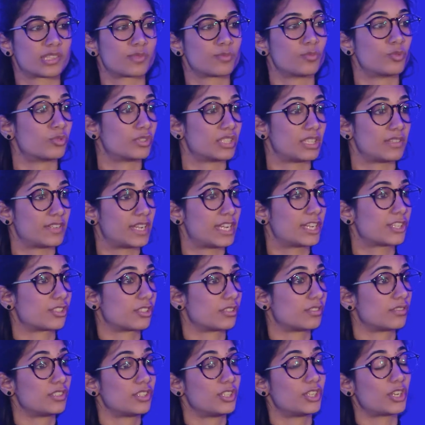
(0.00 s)
small
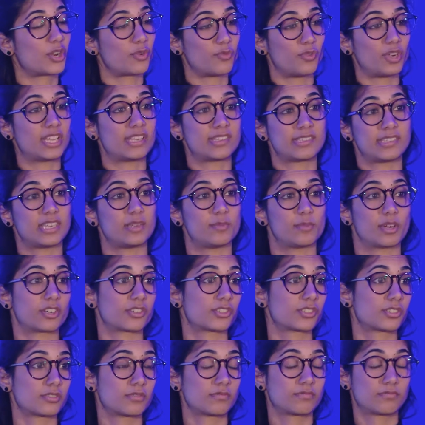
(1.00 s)
deviation. You don't really see
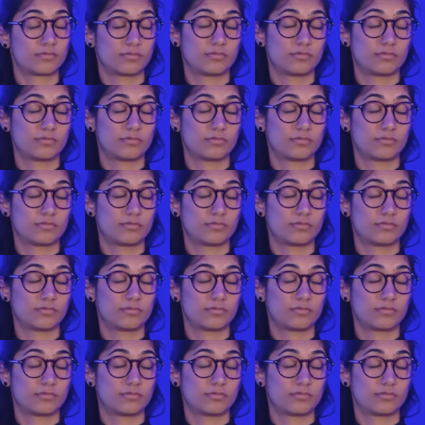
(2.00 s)
much.